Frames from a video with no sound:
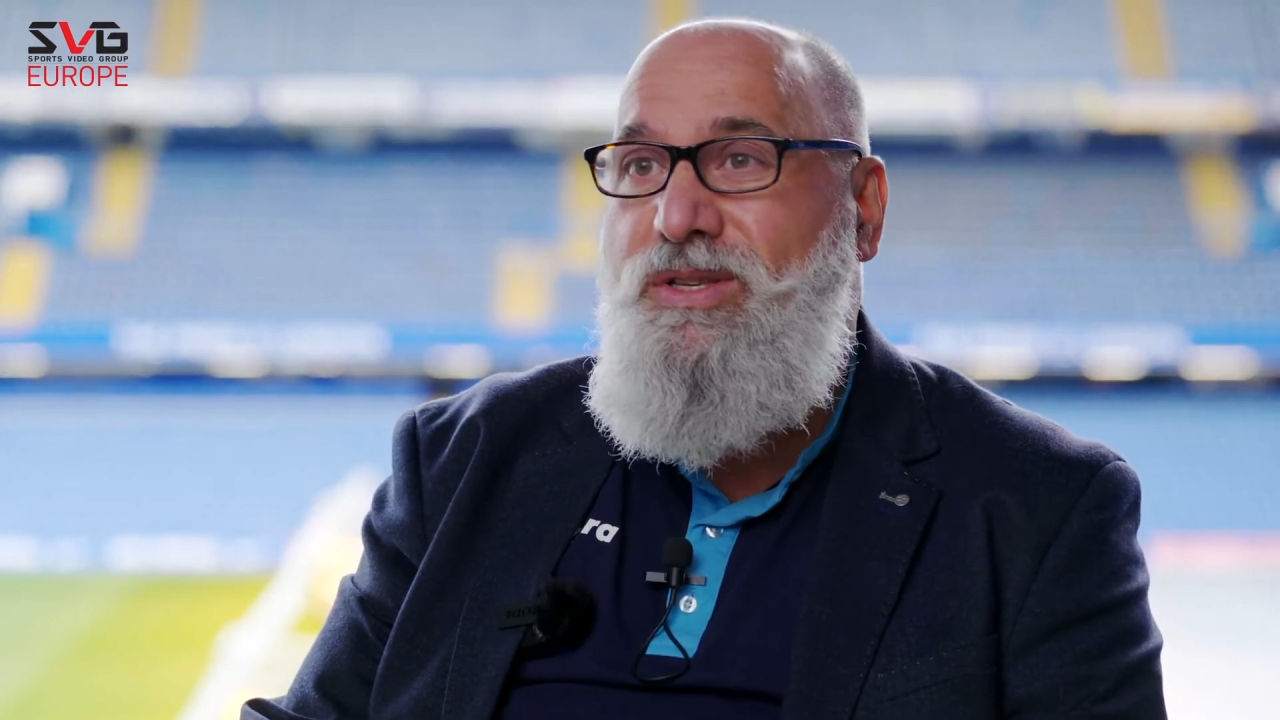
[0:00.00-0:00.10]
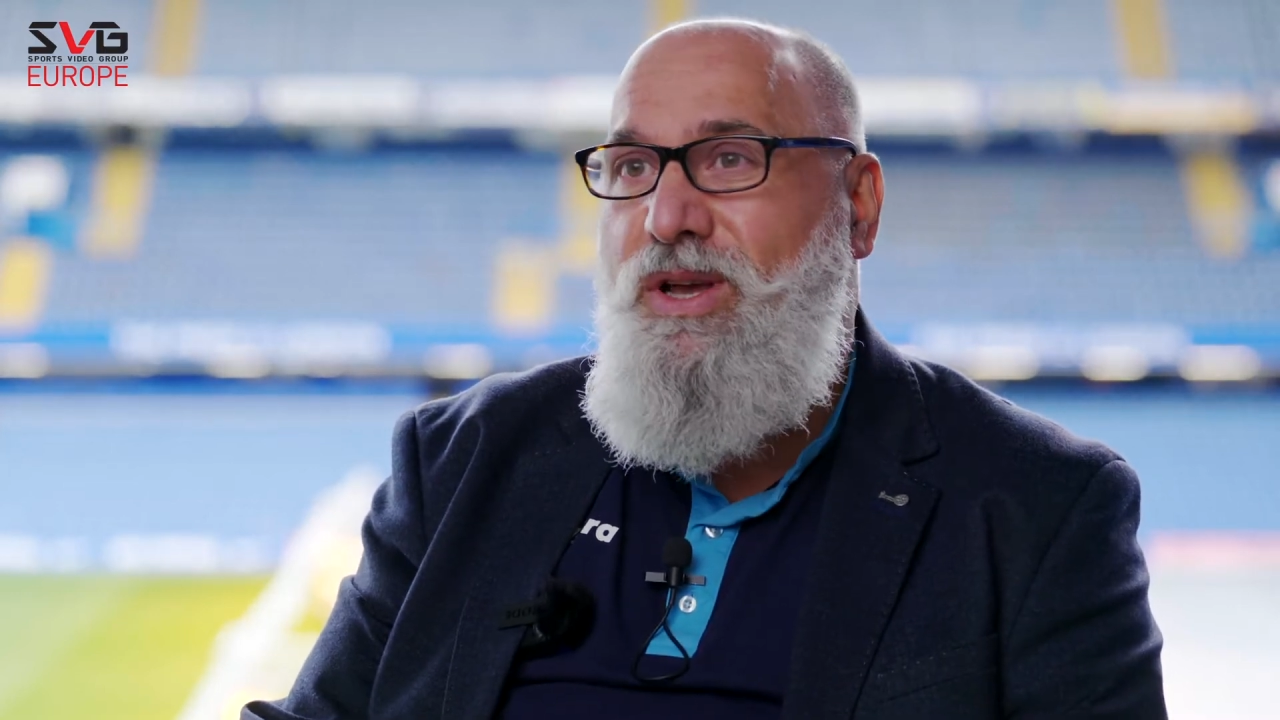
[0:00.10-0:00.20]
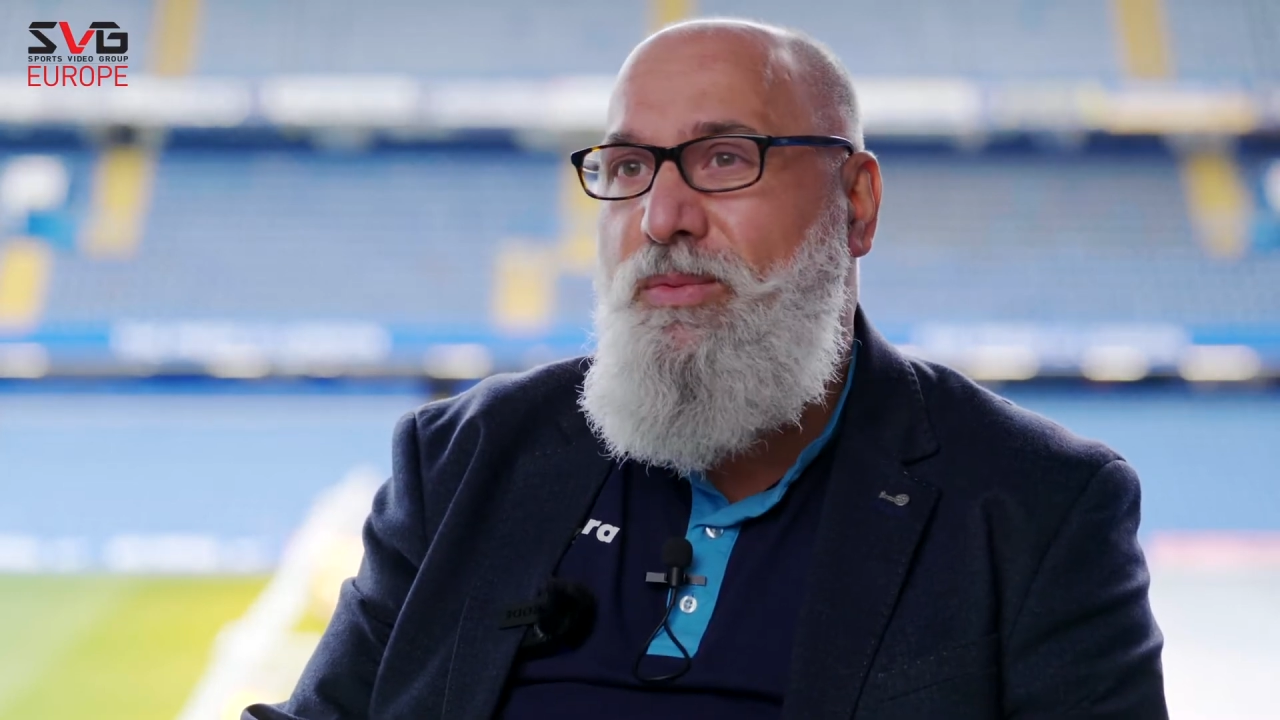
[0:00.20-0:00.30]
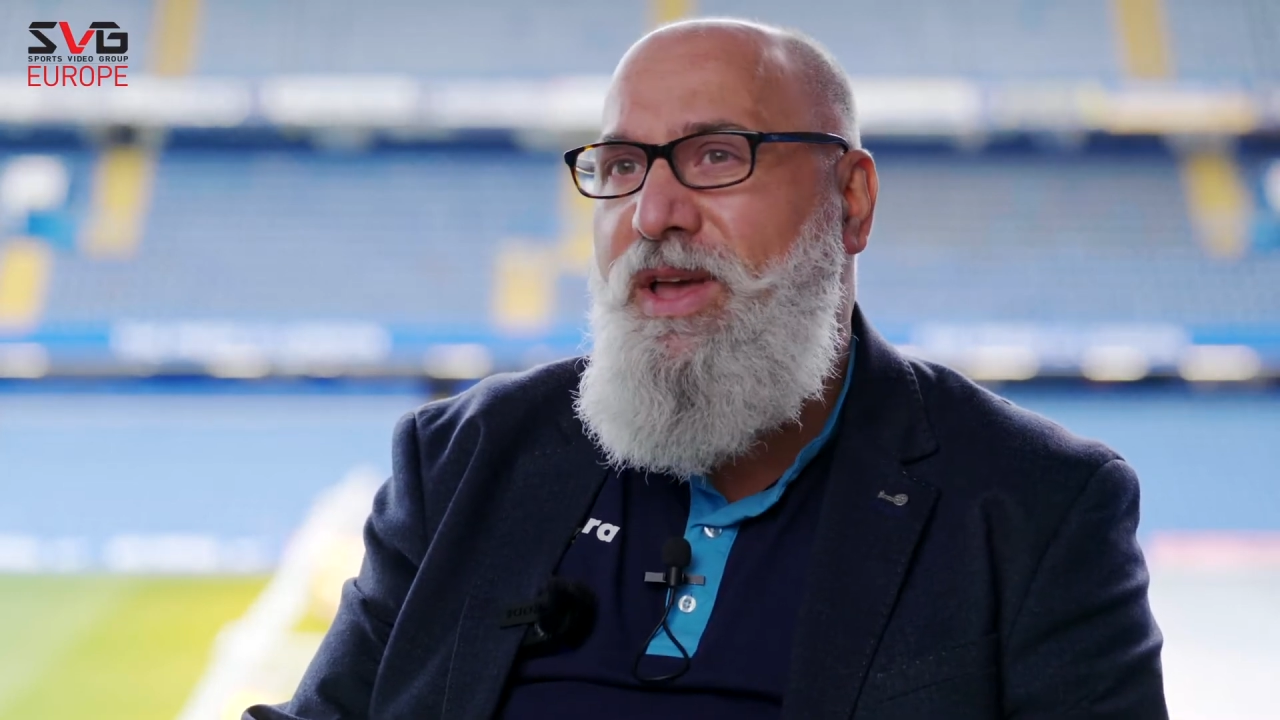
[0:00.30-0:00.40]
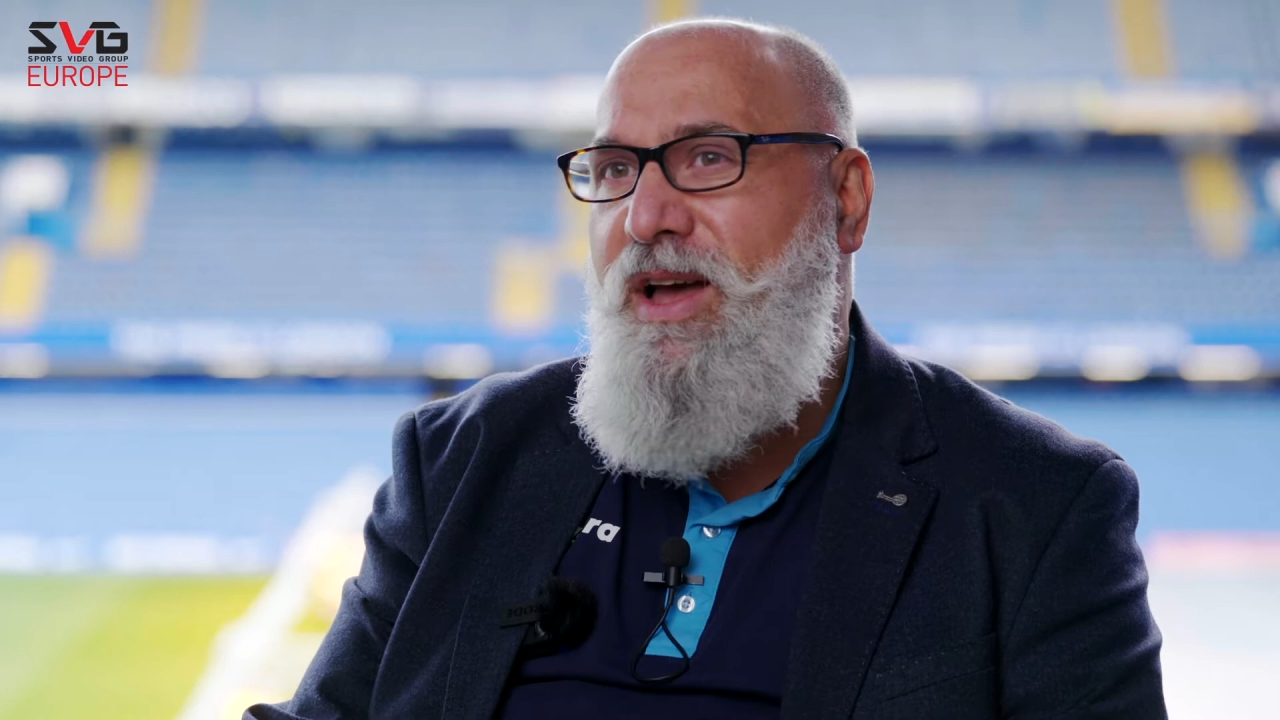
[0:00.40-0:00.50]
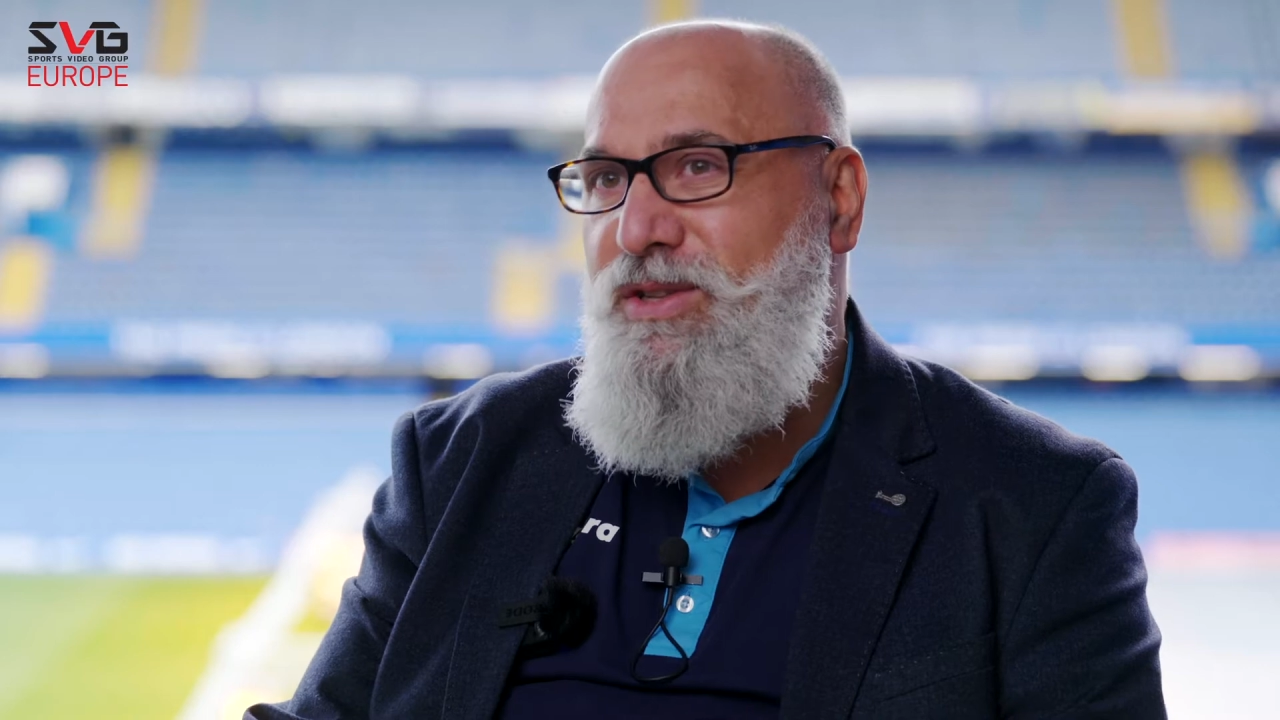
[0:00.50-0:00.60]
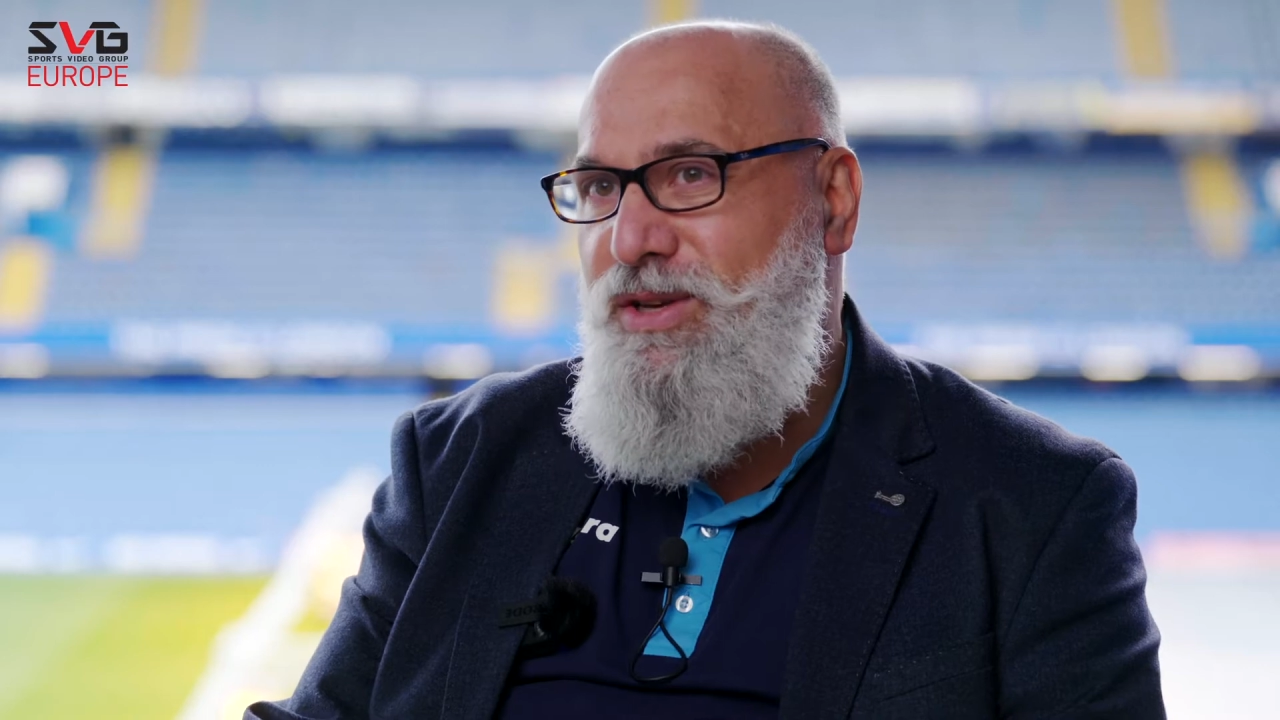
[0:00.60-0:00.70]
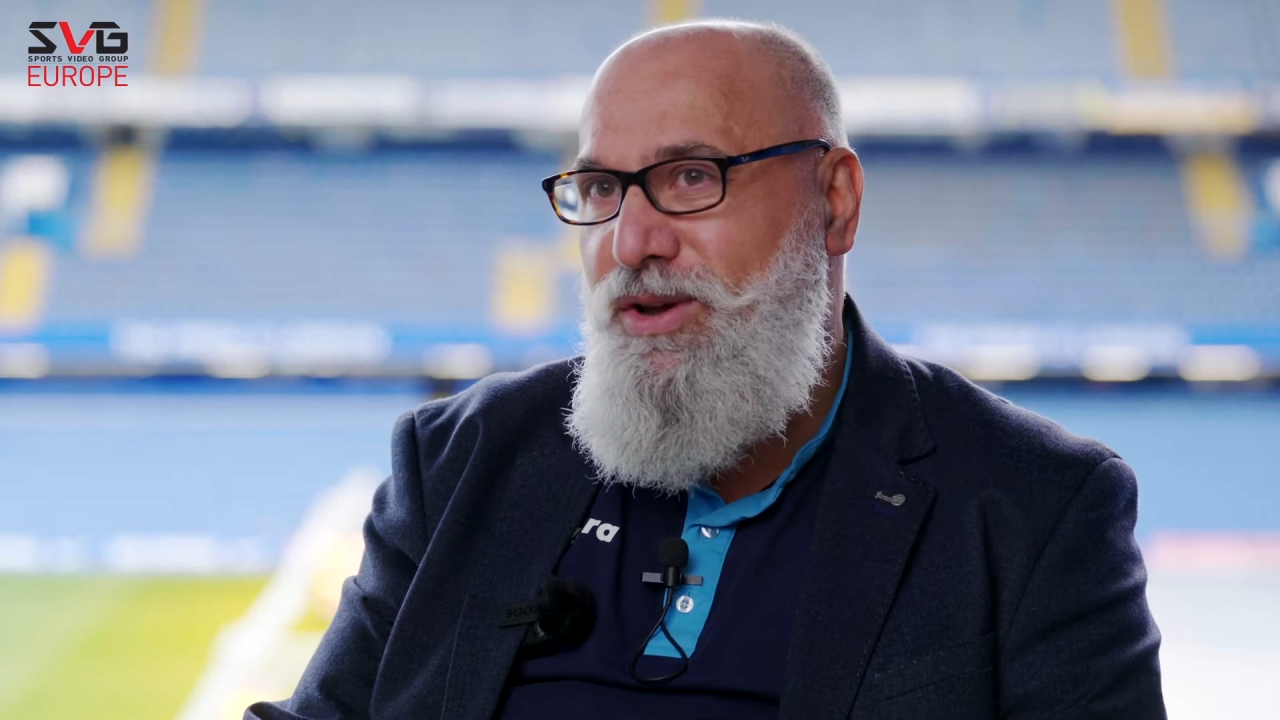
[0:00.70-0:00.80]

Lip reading: so we had to